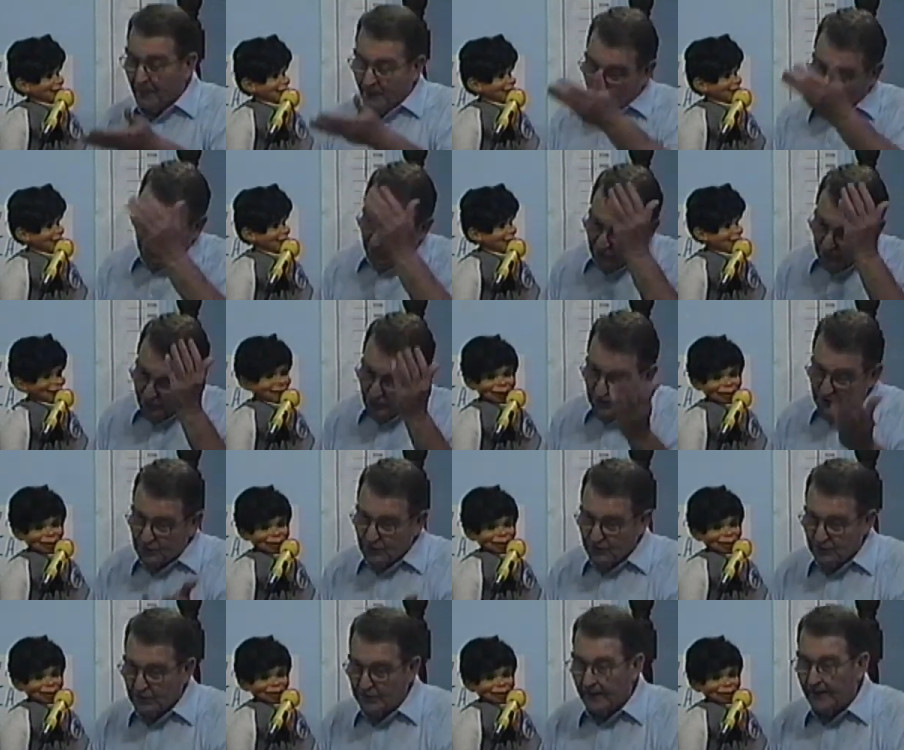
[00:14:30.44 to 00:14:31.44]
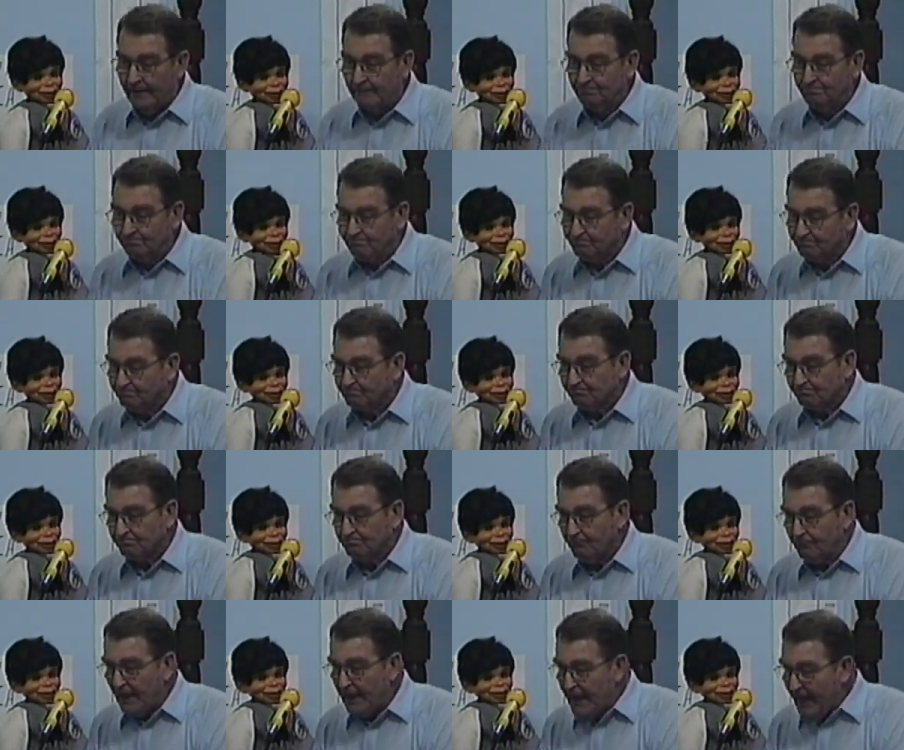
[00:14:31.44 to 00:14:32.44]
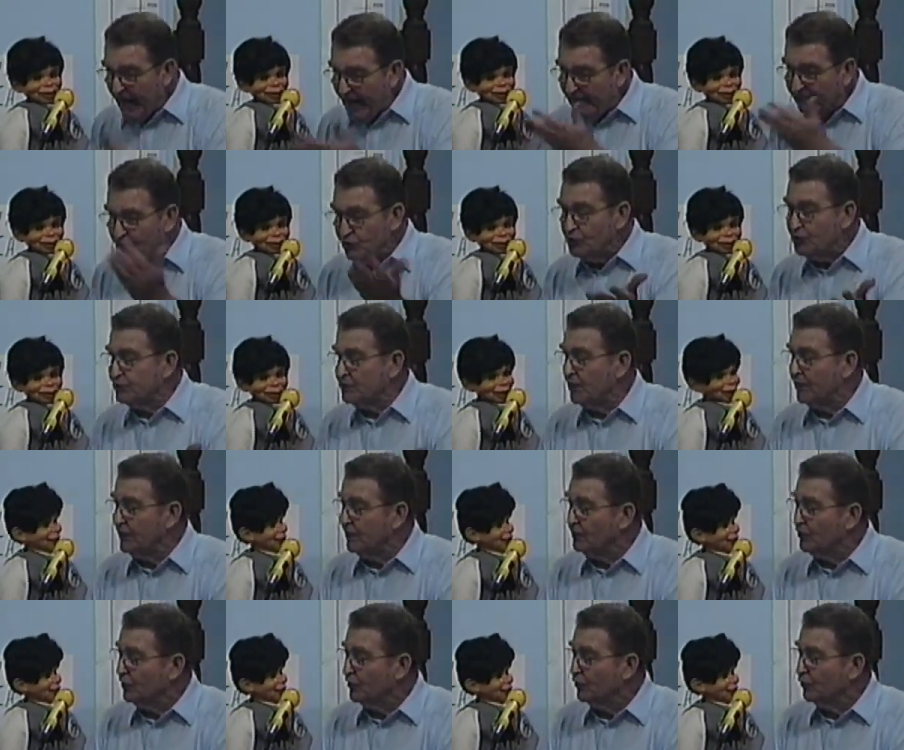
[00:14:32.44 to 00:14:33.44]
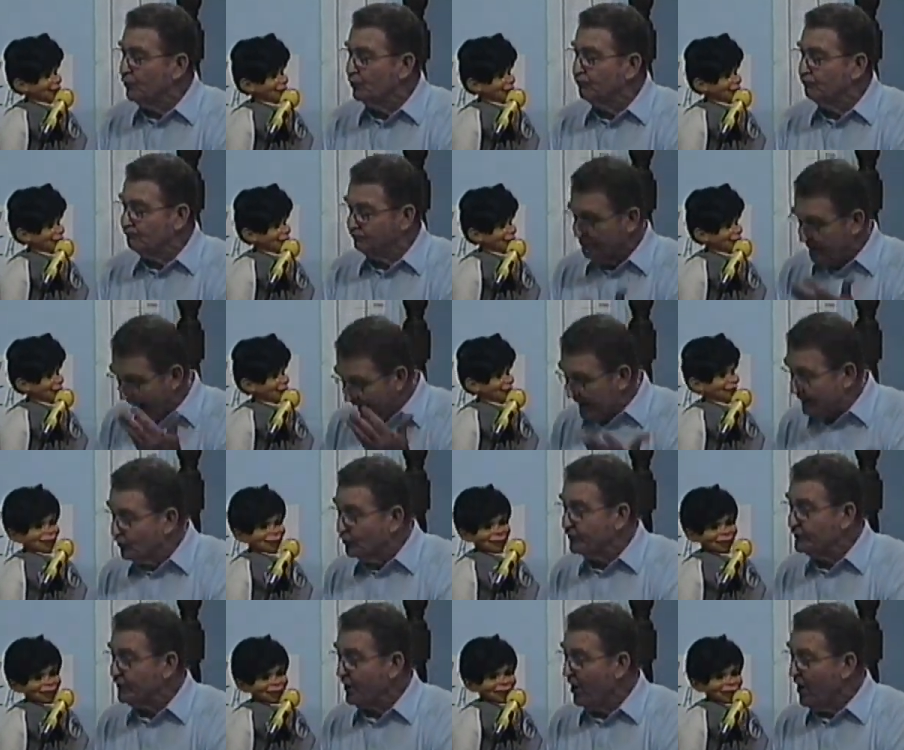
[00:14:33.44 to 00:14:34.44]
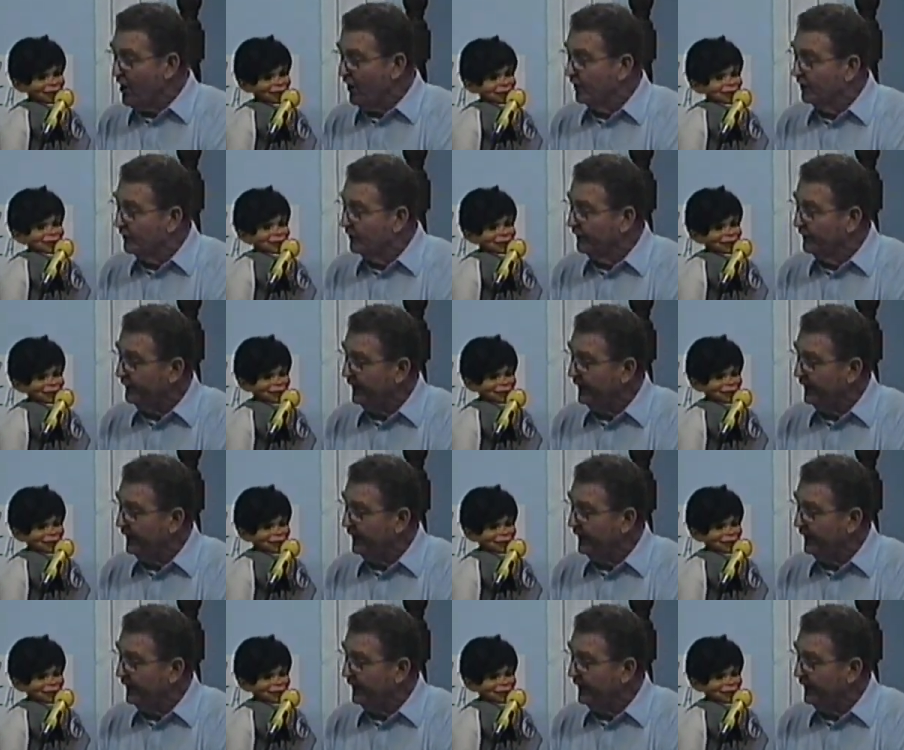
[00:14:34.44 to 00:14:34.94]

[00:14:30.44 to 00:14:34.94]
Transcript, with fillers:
Speaker 1: we'll just um, have you sing your Daniel song.